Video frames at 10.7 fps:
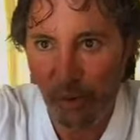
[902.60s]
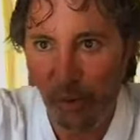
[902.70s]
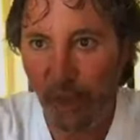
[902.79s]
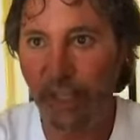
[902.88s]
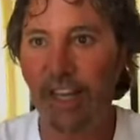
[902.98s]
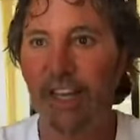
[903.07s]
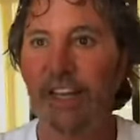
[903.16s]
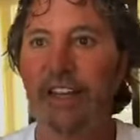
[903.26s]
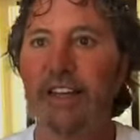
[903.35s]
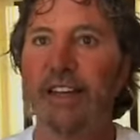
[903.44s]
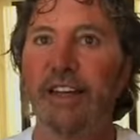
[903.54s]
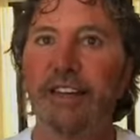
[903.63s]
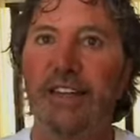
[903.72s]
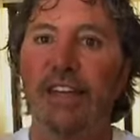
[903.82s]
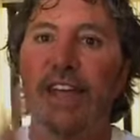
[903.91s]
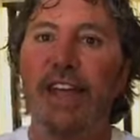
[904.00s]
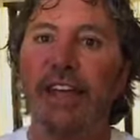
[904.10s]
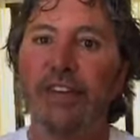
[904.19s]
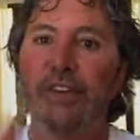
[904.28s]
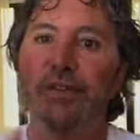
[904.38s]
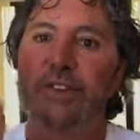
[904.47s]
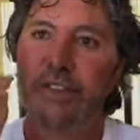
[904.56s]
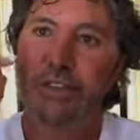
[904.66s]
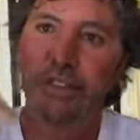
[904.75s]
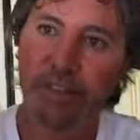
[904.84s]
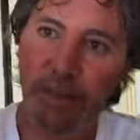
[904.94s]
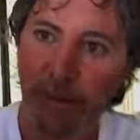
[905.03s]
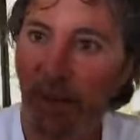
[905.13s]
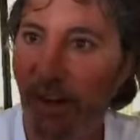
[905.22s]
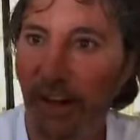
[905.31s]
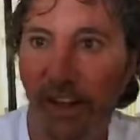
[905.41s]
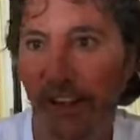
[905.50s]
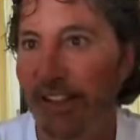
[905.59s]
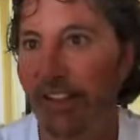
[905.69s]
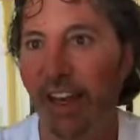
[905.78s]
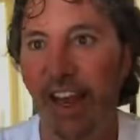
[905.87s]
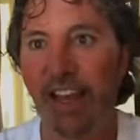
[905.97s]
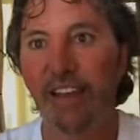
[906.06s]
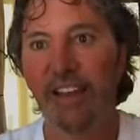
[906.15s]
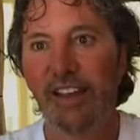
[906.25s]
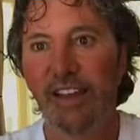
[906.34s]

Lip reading: working to get you to be looking at this today.